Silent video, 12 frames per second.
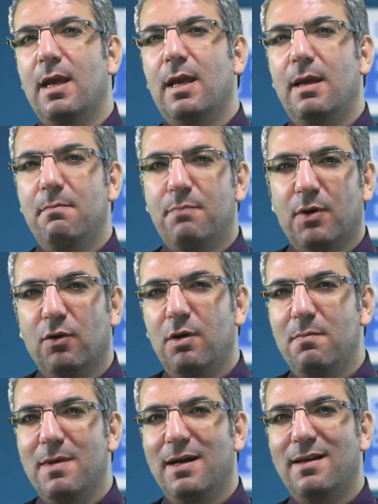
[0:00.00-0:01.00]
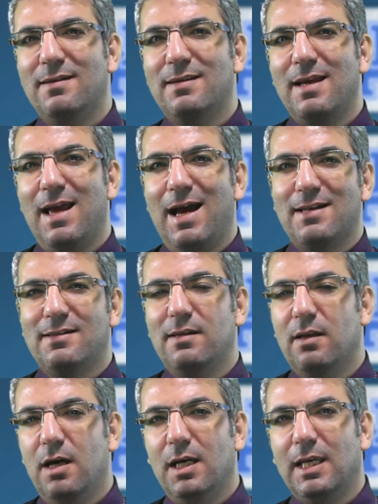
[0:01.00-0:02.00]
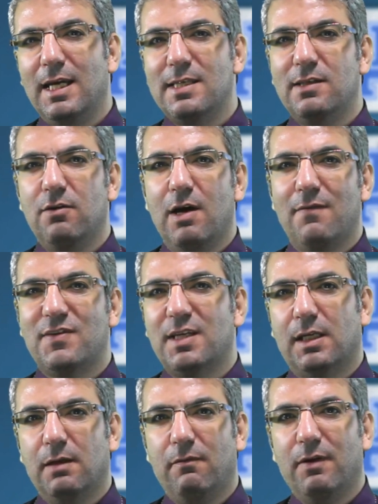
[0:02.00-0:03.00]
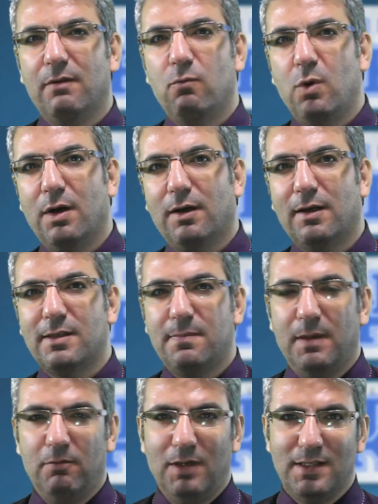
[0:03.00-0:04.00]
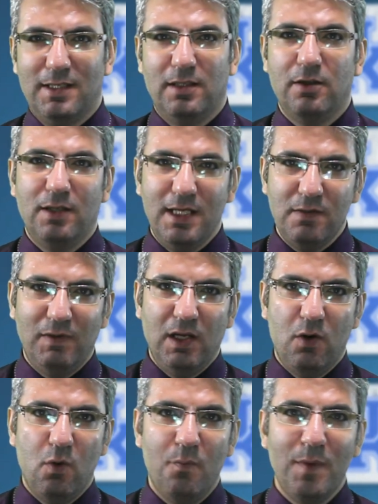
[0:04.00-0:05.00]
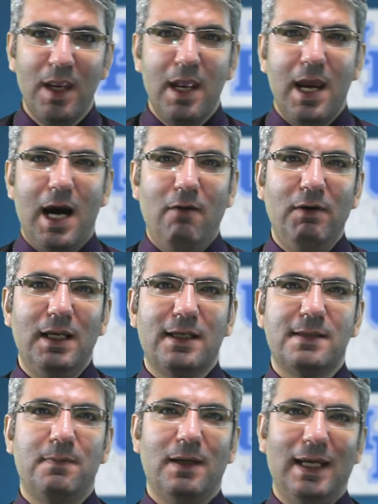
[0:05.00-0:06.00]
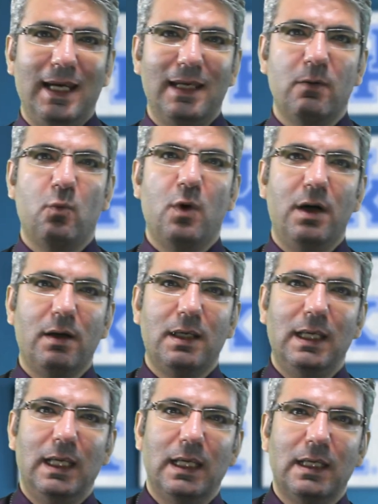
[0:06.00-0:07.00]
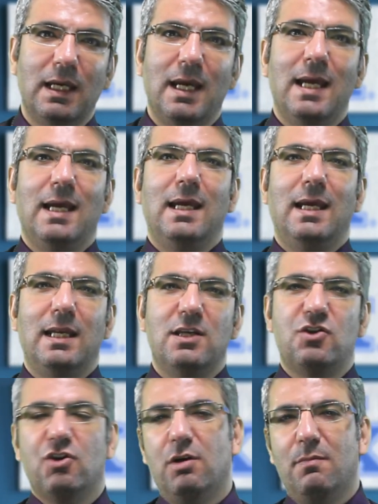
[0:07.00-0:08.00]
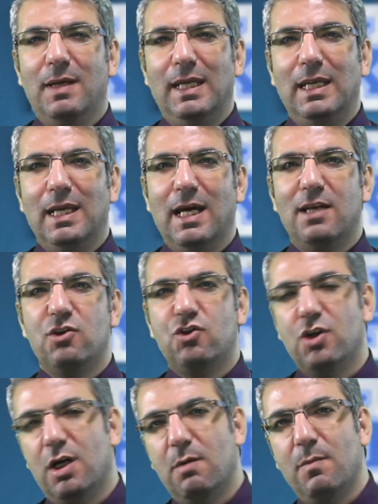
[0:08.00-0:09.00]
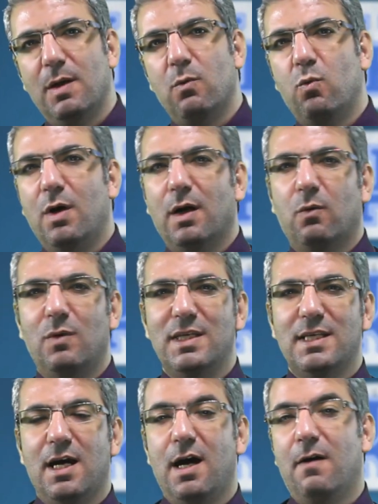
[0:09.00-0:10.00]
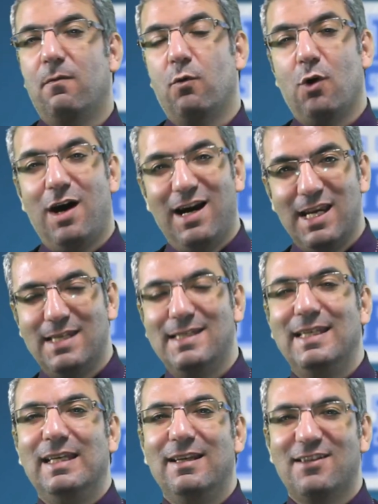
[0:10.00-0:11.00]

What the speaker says: employment as long as you have significant work experience. In today's video, I will explain working in Germany and German work visa for IT